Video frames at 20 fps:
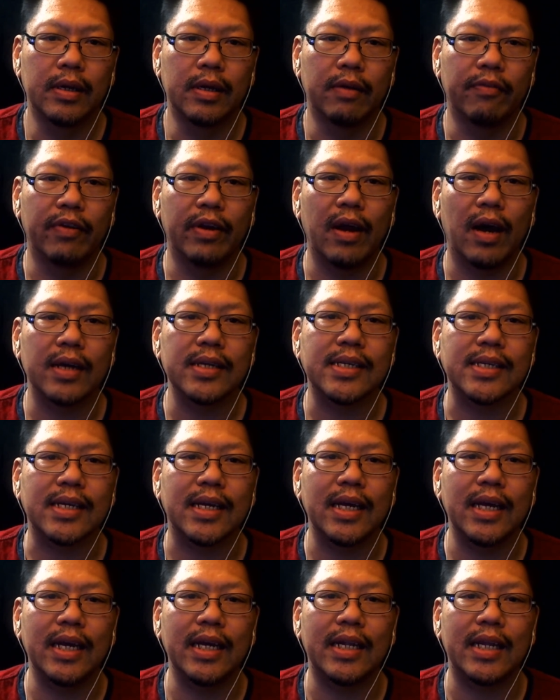
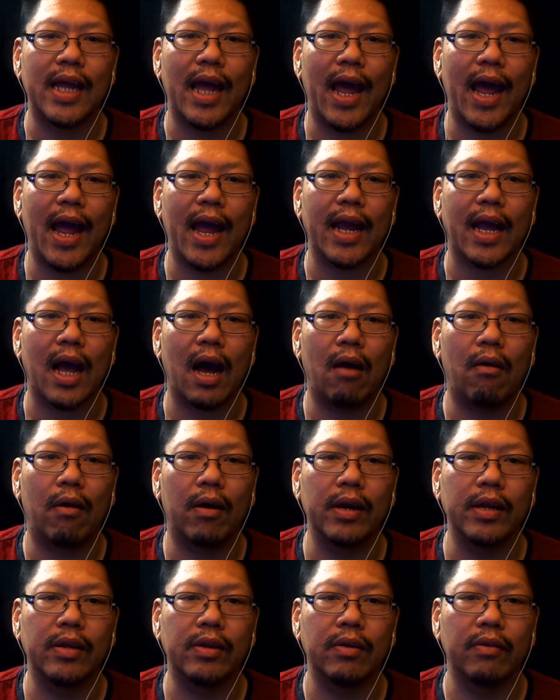Vinosky Tank, how
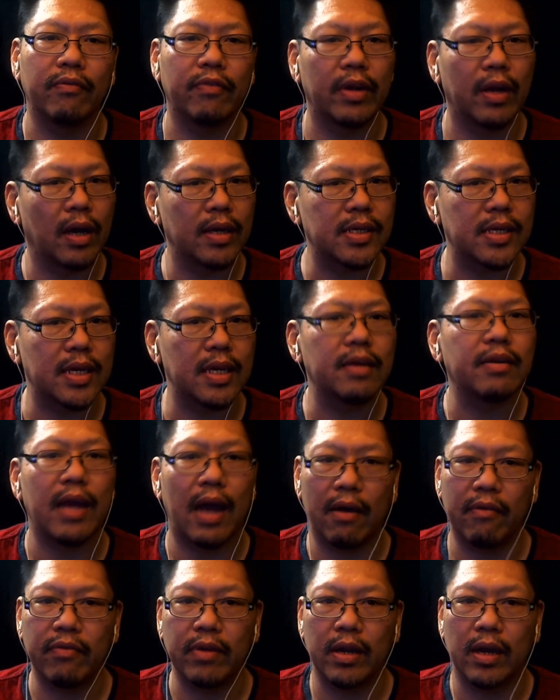are you doing, Vinosky?
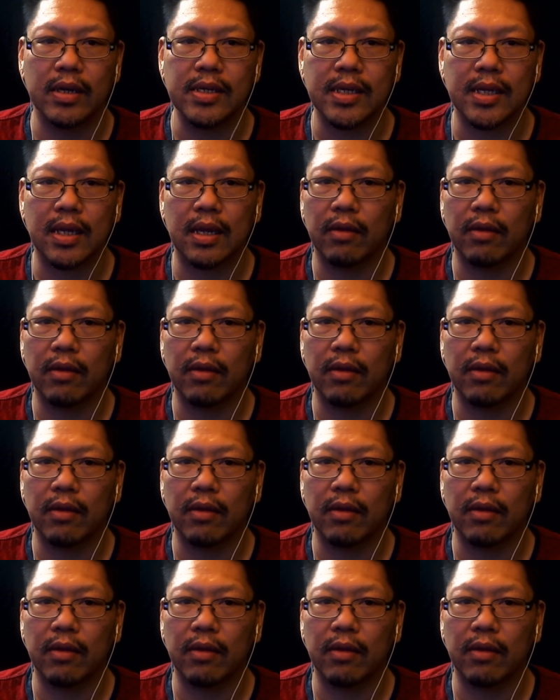Yeah, Vinosky